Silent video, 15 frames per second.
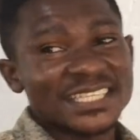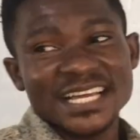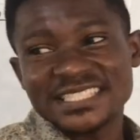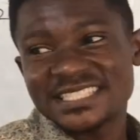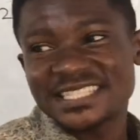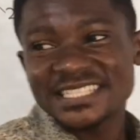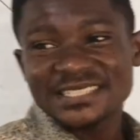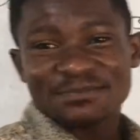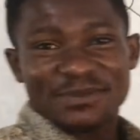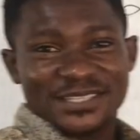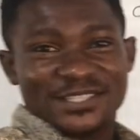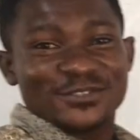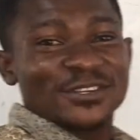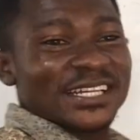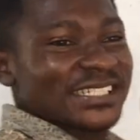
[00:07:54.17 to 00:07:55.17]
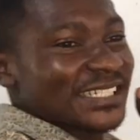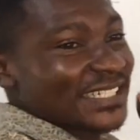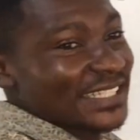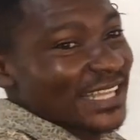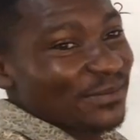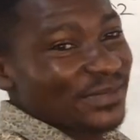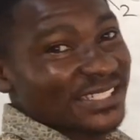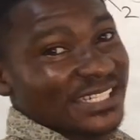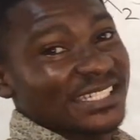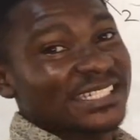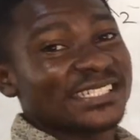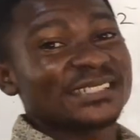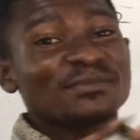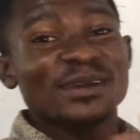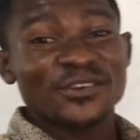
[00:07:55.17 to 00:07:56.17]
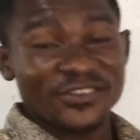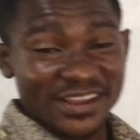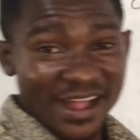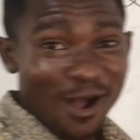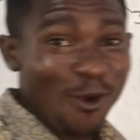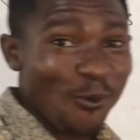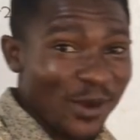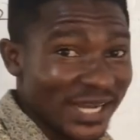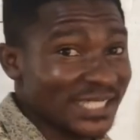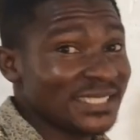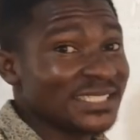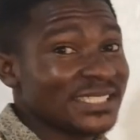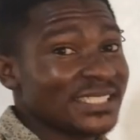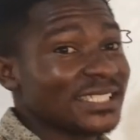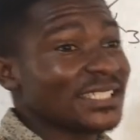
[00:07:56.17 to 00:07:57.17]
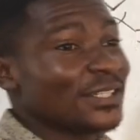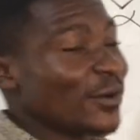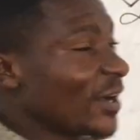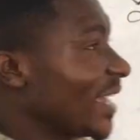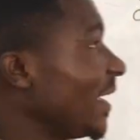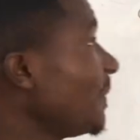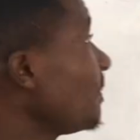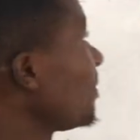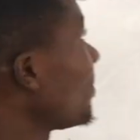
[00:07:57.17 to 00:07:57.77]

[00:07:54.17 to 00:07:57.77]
that this particular system is a symmetrical one, okay,